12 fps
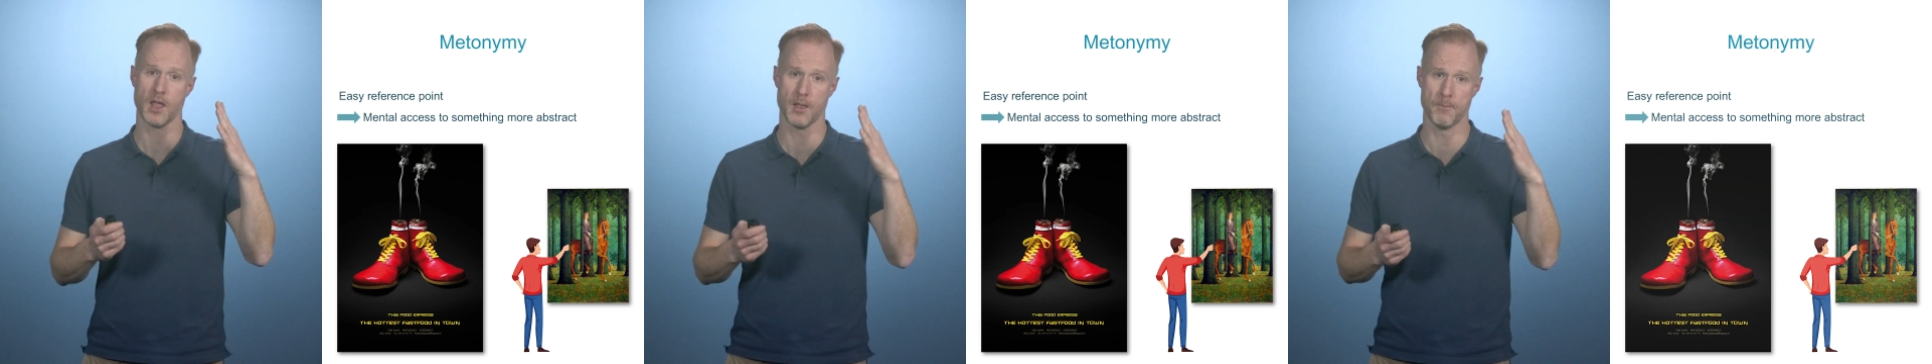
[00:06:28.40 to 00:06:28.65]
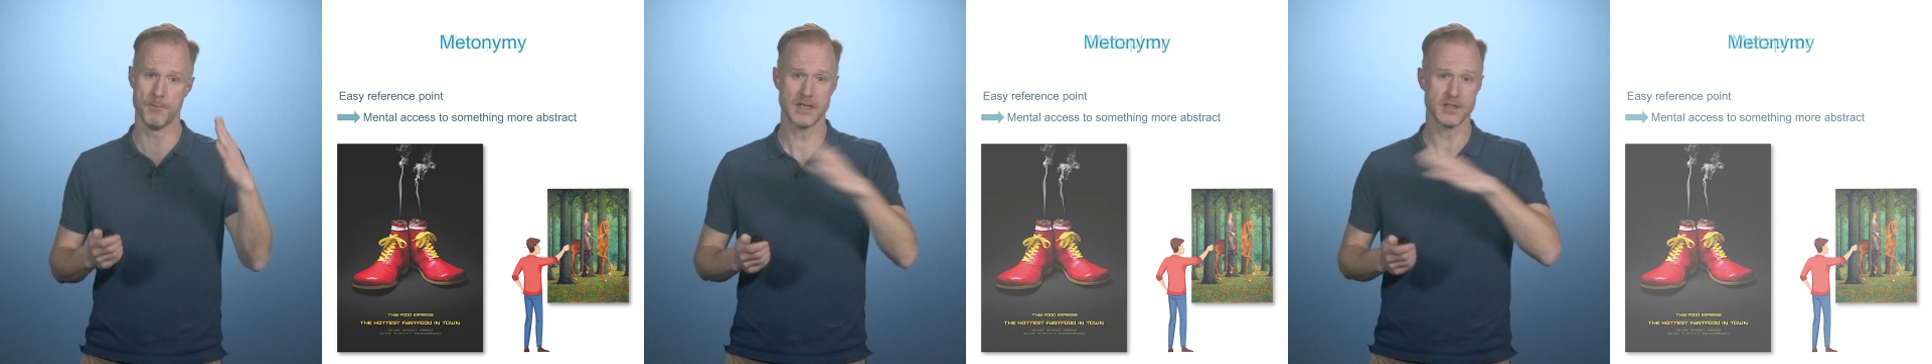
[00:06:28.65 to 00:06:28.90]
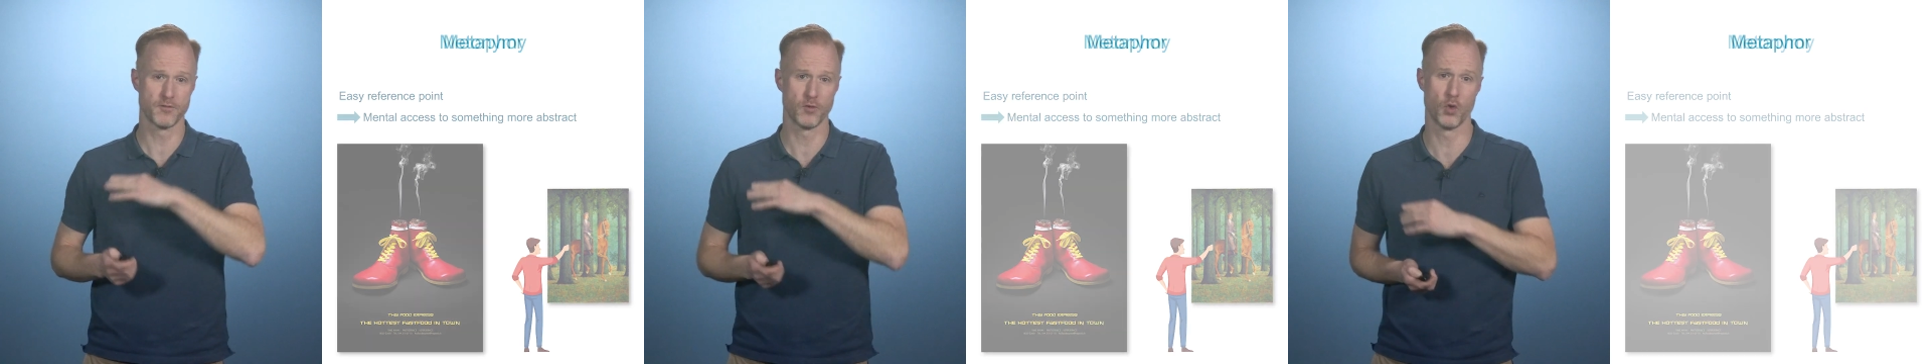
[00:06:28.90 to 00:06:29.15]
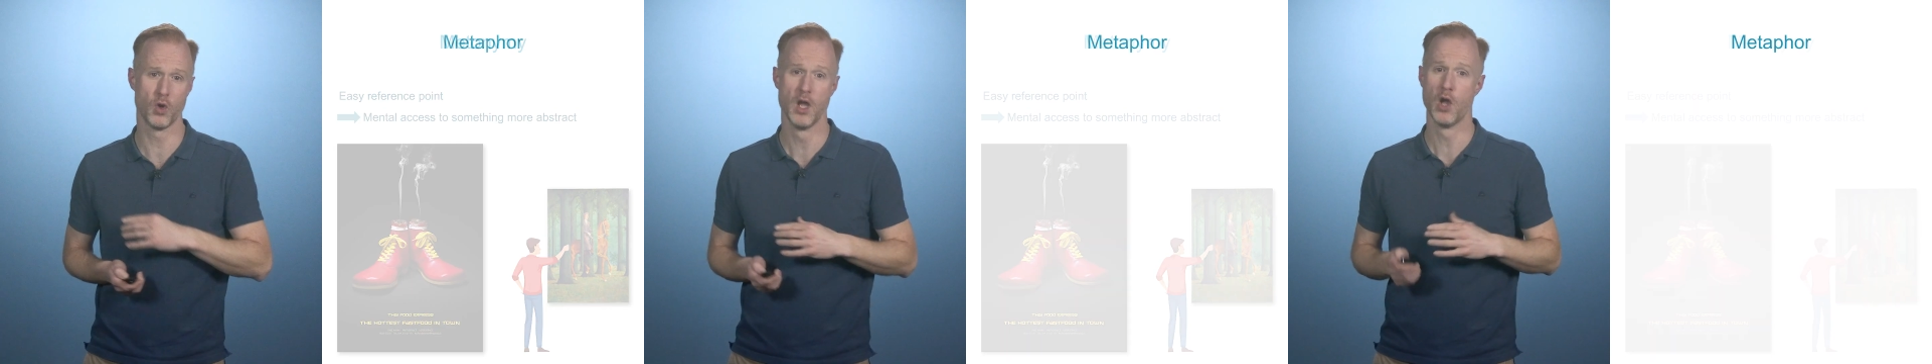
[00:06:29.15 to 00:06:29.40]

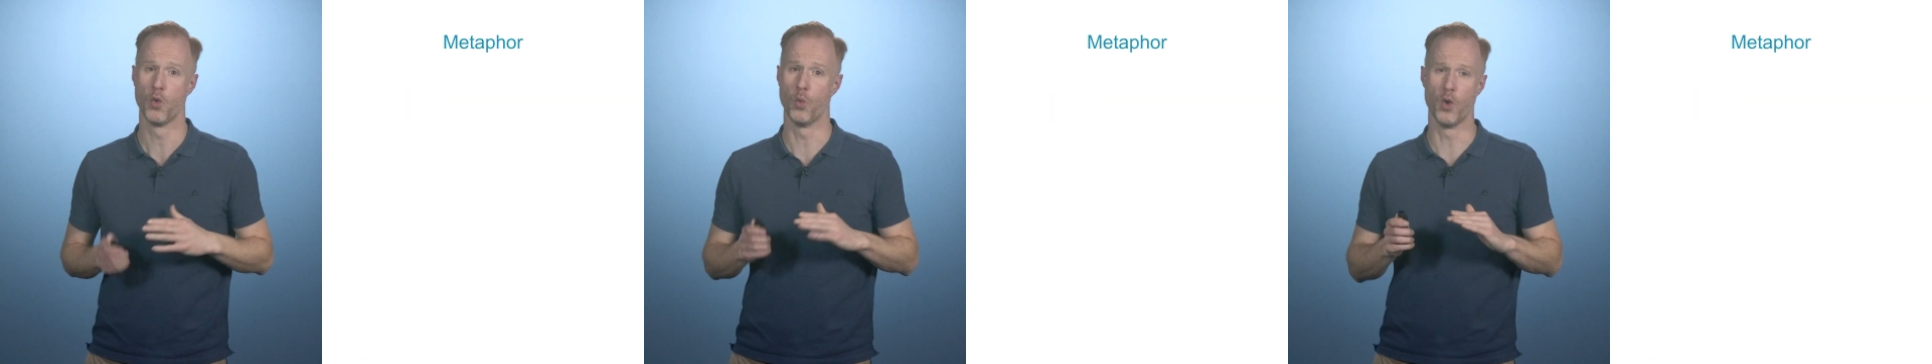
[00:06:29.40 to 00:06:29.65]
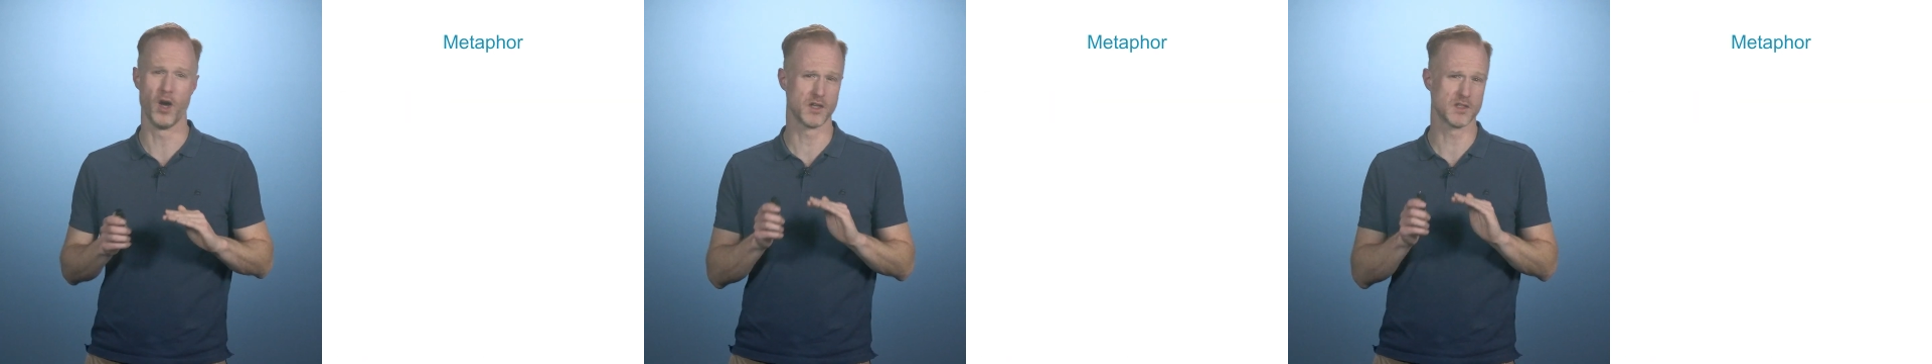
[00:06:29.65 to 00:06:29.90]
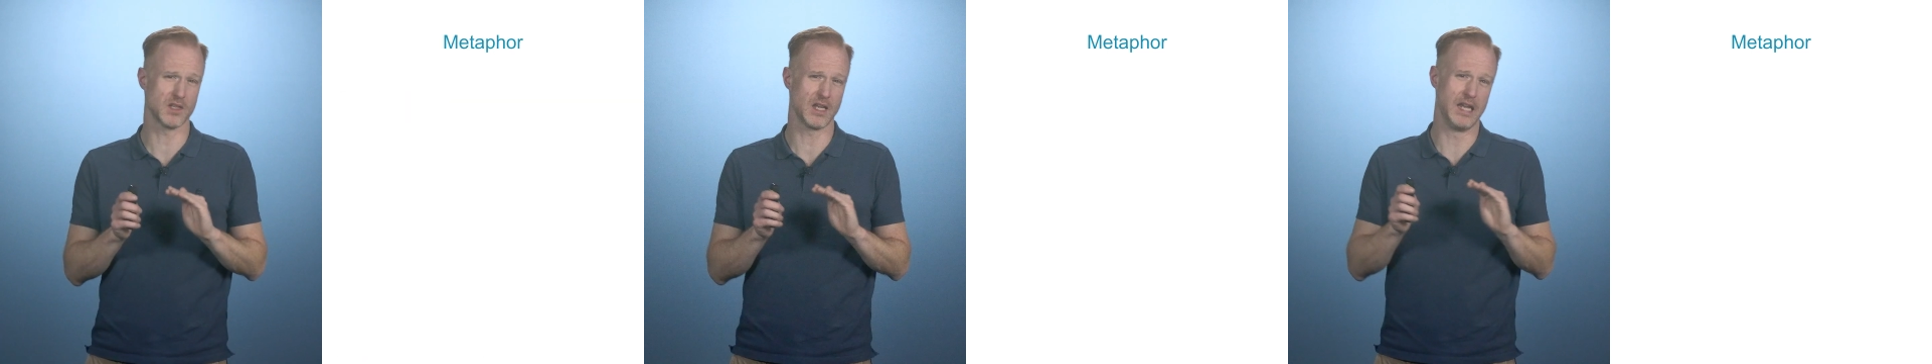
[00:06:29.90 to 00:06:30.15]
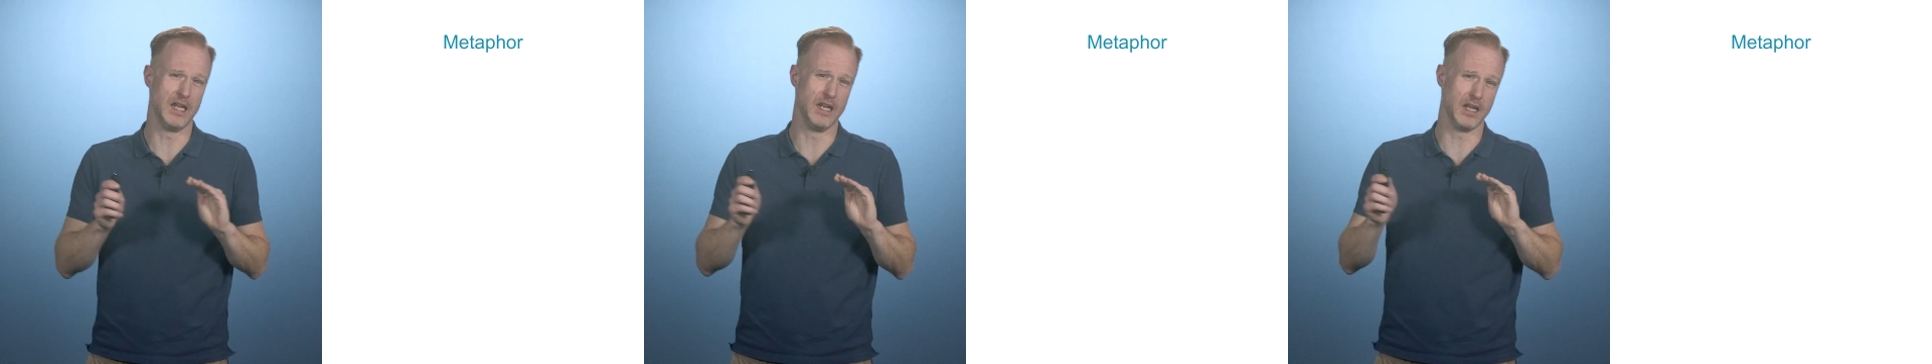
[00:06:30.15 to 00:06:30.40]
Metaphor works
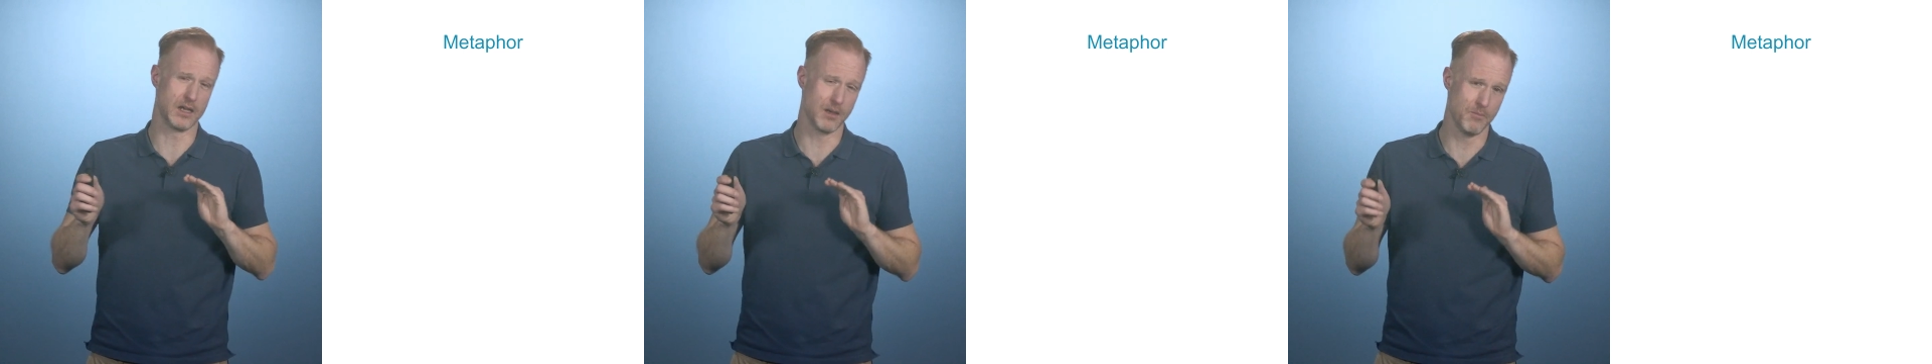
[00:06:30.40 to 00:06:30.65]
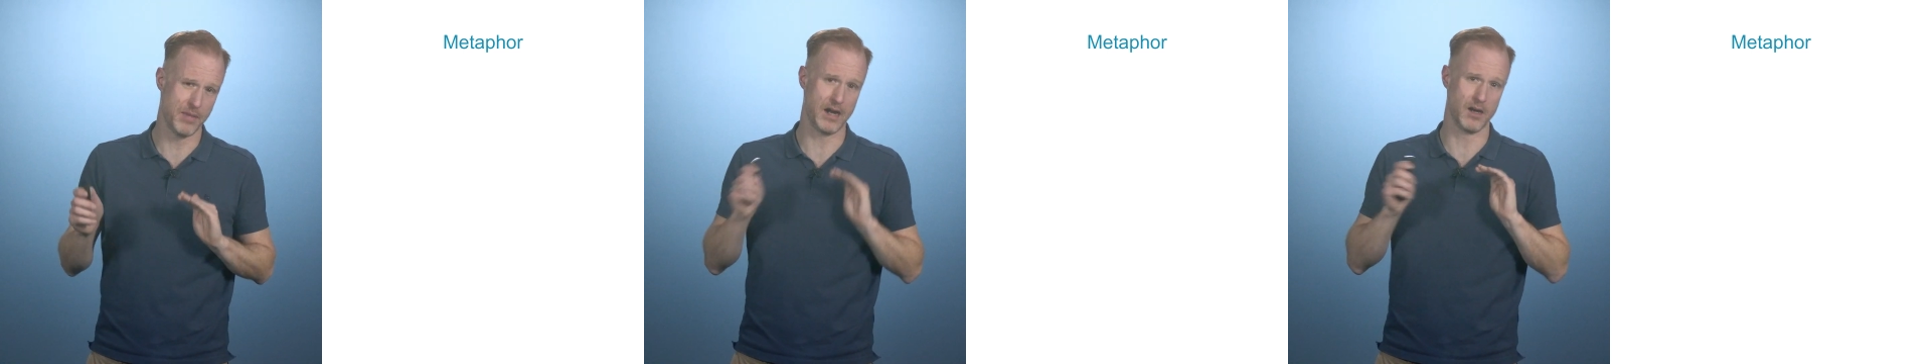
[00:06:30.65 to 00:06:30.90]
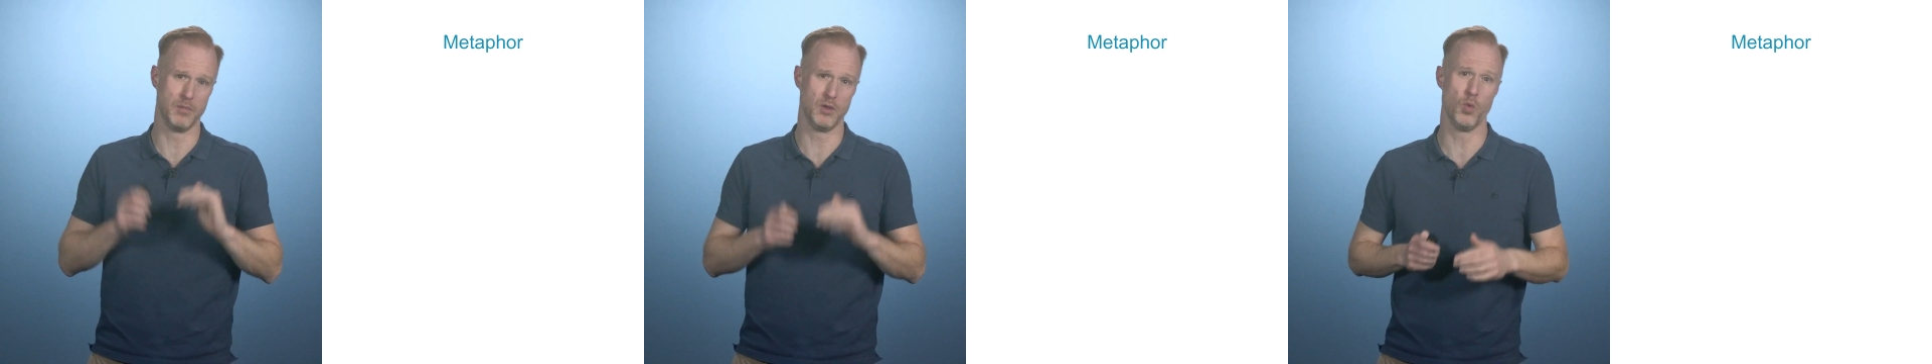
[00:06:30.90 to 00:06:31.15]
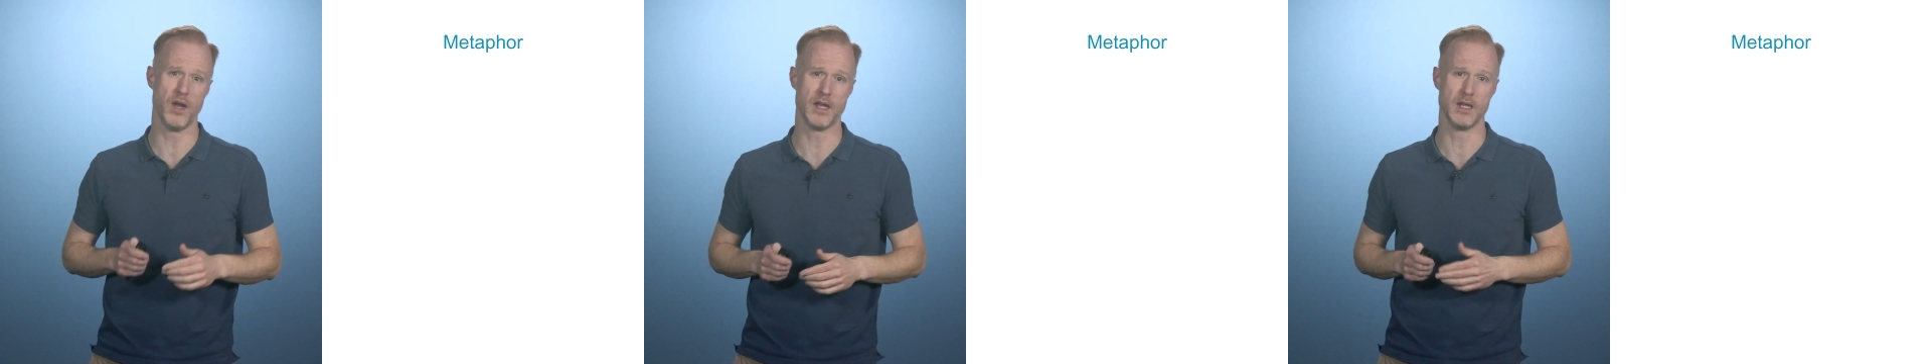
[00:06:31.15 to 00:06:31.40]
in a comparable
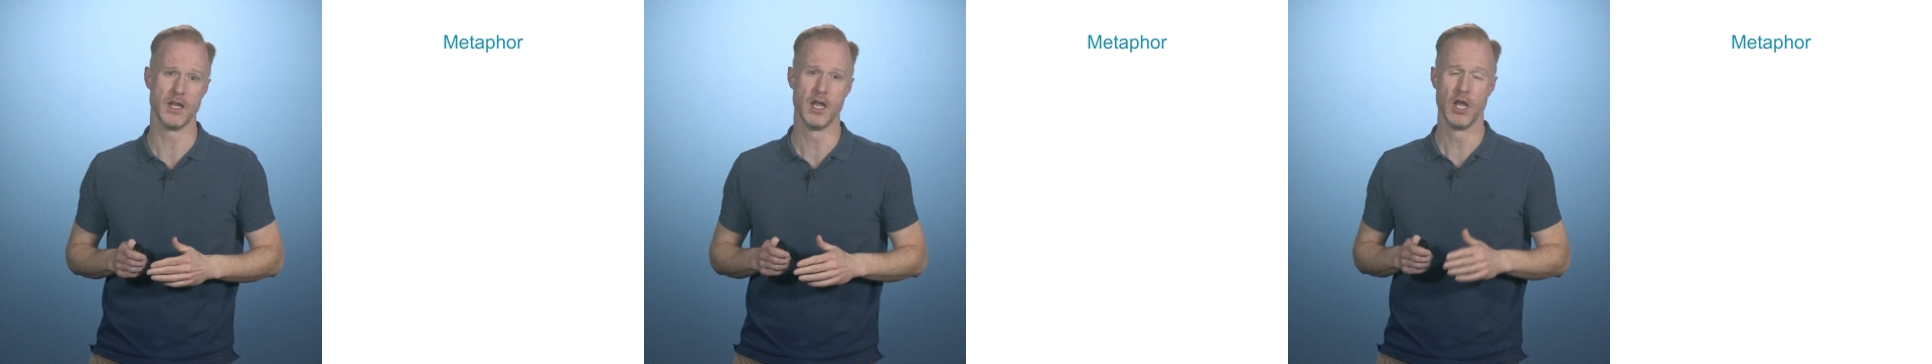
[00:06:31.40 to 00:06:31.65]
way.